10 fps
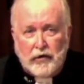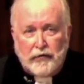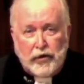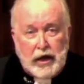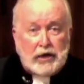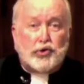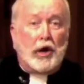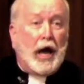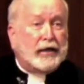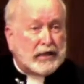For the
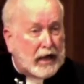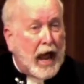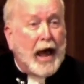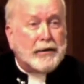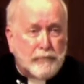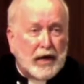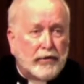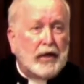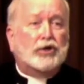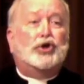Israelites, it had
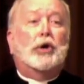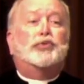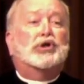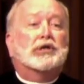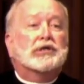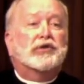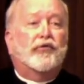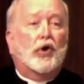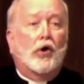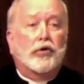been the Egyptians
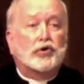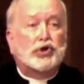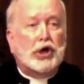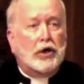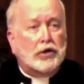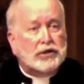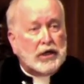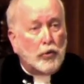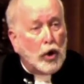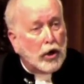for all those years that
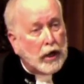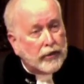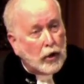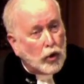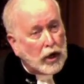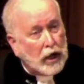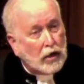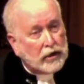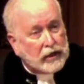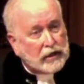they were
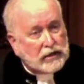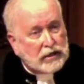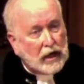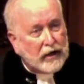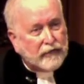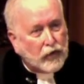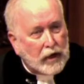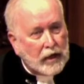held in slavery.